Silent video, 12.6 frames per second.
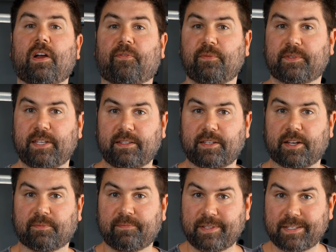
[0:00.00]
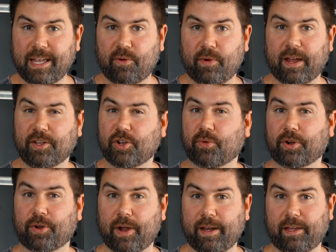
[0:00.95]
from C tier. Stay away, you'll
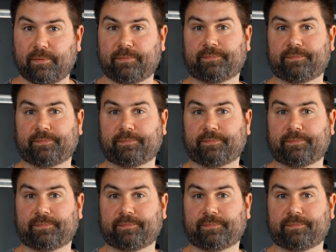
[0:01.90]
regret it.